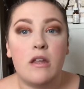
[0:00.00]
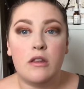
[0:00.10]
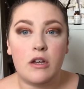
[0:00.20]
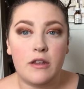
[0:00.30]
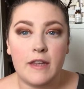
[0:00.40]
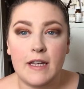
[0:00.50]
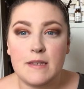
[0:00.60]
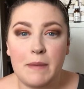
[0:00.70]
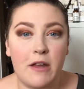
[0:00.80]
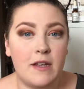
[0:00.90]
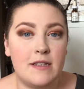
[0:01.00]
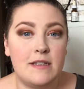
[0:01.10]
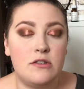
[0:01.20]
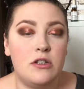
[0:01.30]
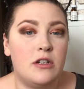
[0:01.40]
The good thing about this
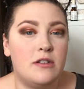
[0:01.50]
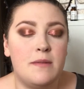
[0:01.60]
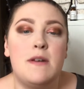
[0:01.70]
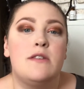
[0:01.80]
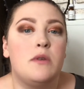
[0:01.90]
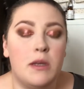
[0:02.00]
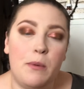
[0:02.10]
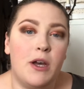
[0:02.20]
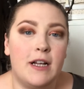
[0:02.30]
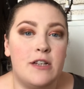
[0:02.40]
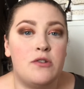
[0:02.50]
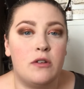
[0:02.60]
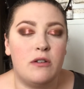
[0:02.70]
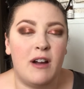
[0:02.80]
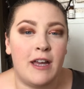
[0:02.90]
is, you know, sometimes when you put a glitter
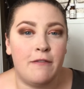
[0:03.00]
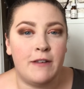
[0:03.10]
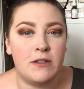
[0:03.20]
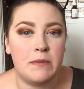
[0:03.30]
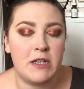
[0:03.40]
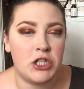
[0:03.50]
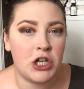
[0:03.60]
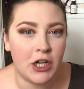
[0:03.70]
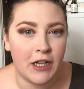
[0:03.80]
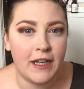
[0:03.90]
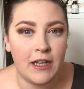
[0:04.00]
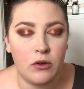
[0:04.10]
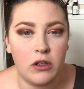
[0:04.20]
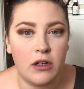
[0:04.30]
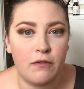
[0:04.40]
on your eye it feels a bit chunky,
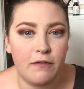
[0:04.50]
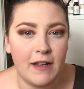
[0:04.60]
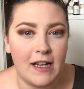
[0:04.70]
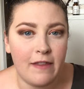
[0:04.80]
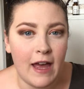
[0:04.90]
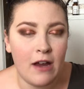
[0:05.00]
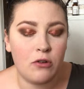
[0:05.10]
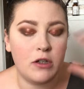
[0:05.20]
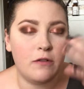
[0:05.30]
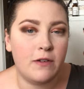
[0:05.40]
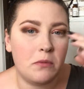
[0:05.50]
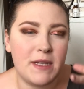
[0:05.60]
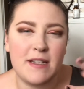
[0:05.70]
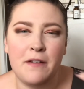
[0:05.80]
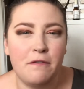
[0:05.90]
or you can feel it there, or you feel
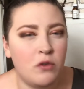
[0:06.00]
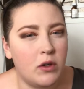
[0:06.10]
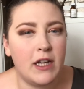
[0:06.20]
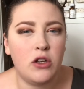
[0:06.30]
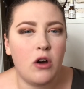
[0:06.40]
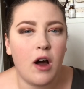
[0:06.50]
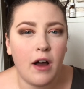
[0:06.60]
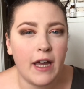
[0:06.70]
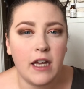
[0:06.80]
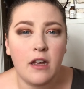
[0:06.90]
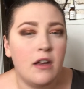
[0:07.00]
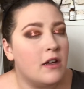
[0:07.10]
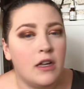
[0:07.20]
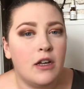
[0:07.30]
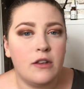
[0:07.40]
bits like falling in your eye.
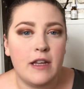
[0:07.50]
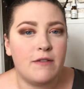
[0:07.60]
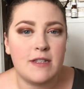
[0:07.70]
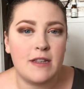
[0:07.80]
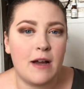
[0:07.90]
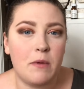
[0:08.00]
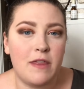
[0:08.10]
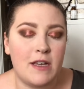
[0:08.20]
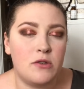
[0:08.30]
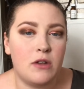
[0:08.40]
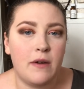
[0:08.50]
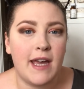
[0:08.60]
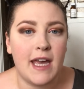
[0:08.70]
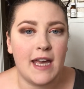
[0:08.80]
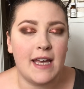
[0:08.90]
There isn't that with this, although
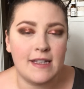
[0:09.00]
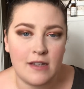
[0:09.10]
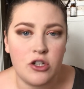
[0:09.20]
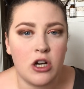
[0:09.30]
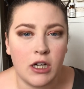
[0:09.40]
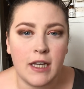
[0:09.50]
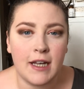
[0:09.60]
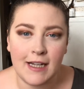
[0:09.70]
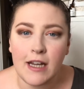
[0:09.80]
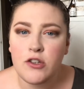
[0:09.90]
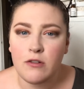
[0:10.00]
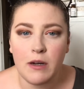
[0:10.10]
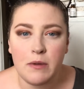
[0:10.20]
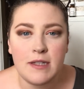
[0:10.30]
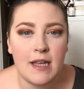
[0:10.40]
it is a chunkier glitter,
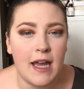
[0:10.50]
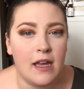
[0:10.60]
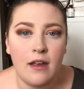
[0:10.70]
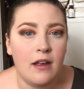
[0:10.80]
I would say.